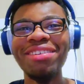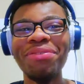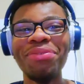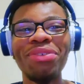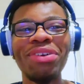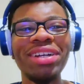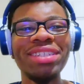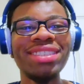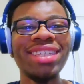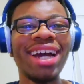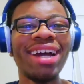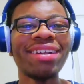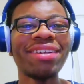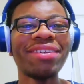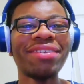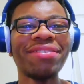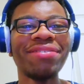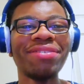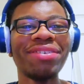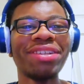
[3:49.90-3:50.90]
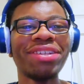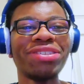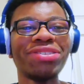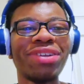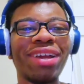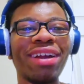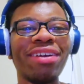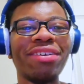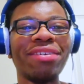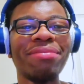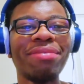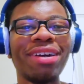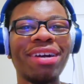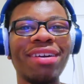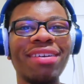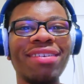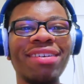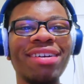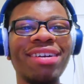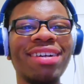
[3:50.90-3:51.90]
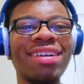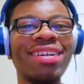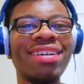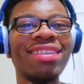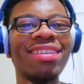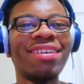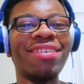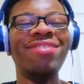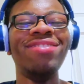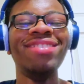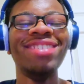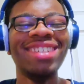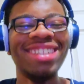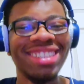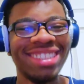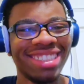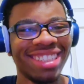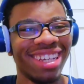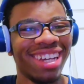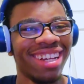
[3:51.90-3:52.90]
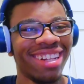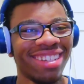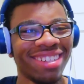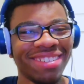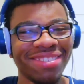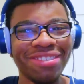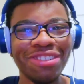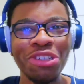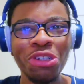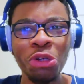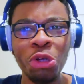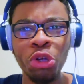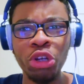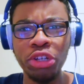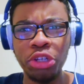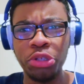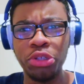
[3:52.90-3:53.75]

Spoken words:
voice actor for the trailer, bro. The voice actor.